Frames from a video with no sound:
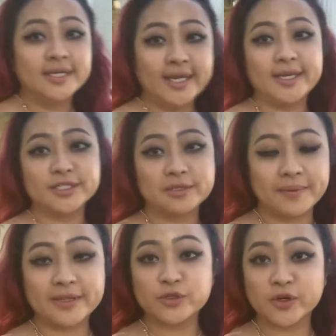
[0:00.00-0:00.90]
and there should
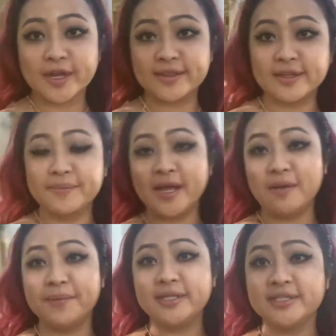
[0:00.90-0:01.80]
be a tour guide that'll be
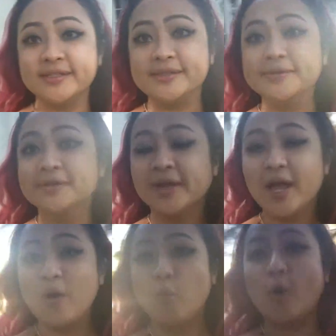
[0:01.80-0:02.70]
happy to
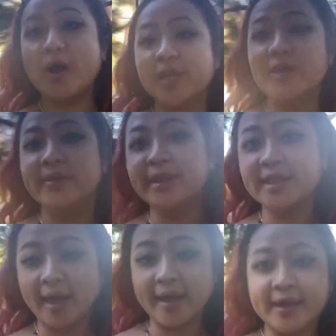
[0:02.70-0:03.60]
walk you
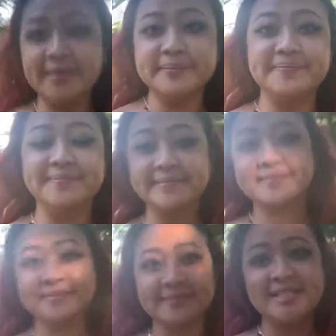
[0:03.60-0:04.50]
inside
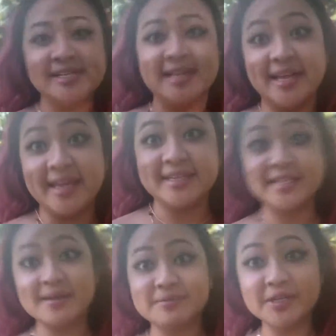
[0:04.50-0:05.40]
and
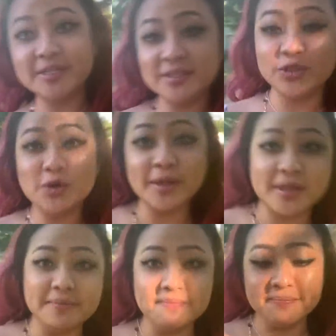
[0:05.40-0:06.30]
time to enjoy
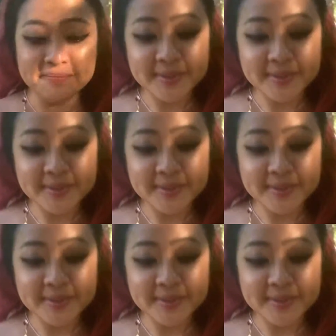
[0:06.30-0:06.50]
some